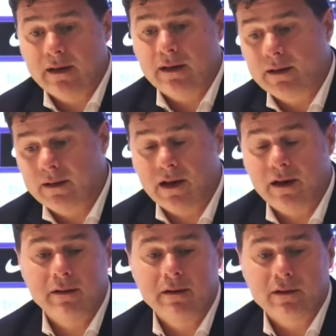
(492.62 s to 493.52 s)
uh,
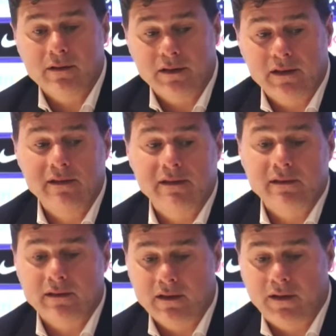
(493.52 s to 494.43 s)
are
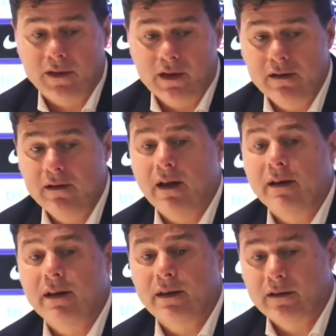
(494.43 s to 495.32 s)
this the thing,
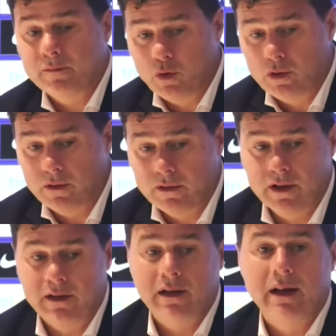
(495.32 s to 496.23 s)
another small
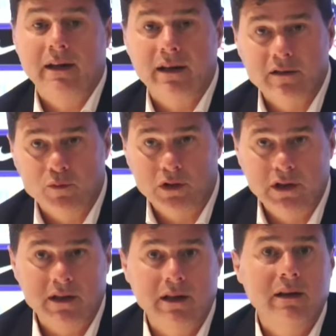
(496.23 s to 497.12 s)
detail, another small
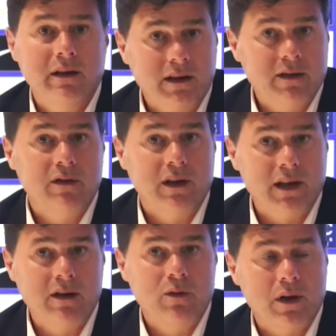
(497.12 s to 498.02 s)
detail, and in
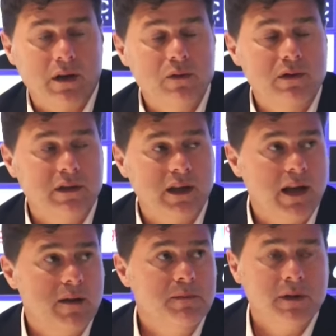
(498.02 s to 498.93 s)
the end we are losing the
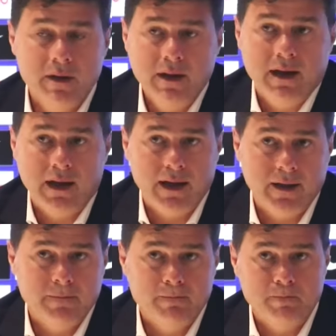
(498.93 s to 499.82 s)
game,
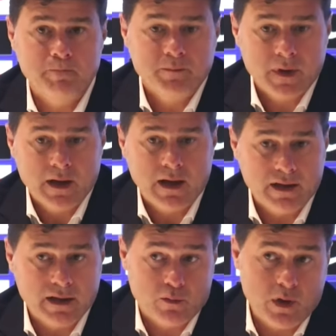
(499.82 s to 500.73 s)
and
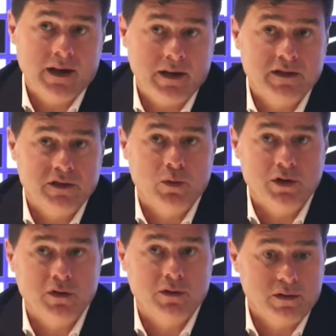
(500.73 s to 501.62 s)
and we are in a
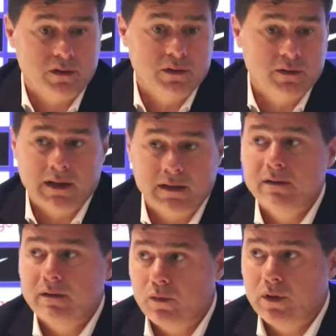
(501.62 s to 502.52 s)
situation, you know,
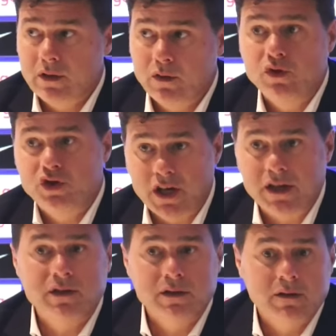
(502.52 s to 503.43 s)
that we need to
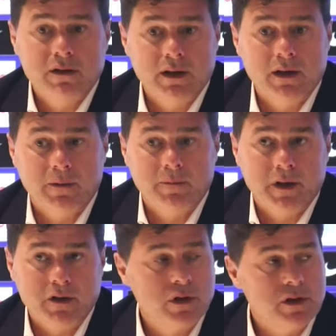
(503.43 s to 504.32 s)
change
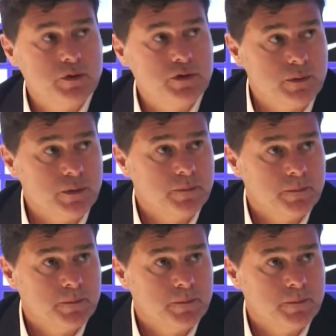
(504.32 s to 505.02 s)
uh, as soon as possible.